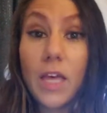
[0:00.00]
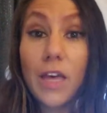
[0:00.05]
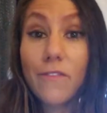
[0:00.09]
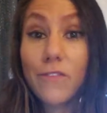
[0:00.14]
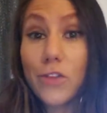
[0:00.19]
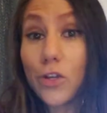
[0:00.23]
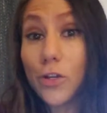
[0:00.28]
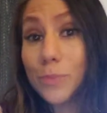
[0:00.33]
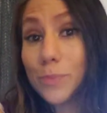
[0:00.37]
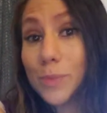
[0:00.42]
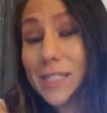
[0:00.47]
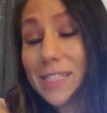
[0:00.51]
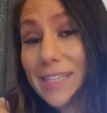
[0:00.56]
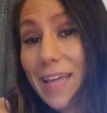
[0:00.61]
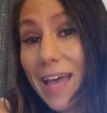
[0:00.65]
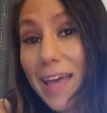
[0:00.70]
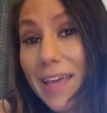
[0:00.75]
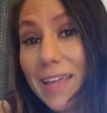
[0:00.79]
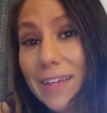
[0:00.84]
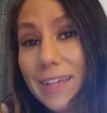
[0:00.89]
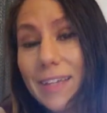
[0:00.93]
If you're
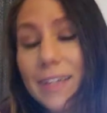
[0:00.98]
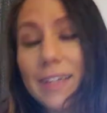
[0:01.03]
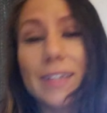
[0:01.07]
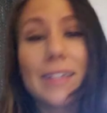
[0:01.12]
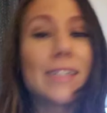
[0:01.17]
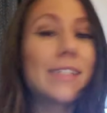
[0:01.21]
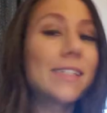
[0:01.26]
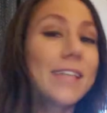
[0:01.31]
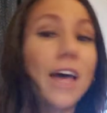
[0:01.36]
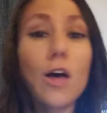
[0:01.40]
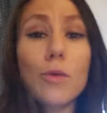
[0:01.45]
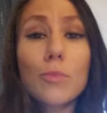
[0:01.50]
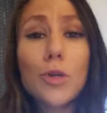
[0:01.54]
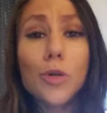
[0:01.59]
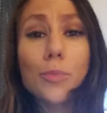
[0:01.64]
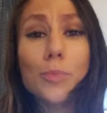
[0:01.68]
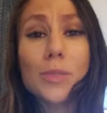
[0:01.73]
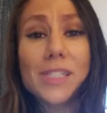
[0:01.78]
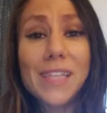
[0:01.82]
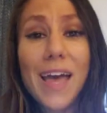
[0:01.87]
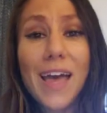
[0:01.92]
upset, tell him you're
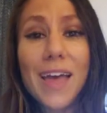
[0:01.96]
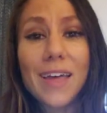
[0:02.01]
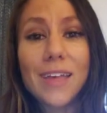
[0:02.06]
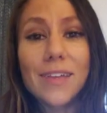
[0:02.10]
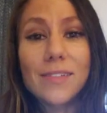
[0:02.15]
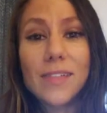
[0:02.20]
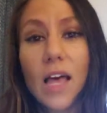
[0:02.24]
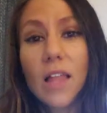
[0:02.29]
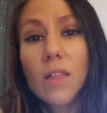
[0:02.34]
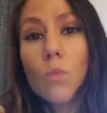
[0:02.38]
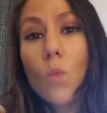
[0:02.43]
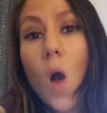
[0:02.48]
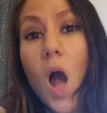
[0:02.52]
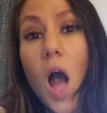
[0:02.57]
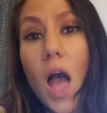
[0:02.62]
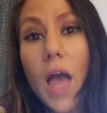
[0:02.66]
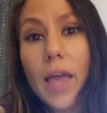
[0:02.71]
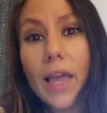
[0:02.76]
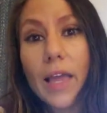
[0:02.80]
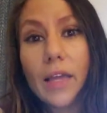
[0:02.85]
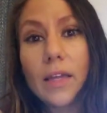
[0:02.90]
upset. Tell him
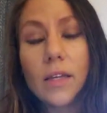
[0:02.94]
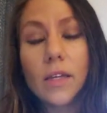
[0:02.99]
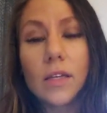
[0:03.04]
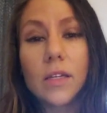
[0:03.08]
why,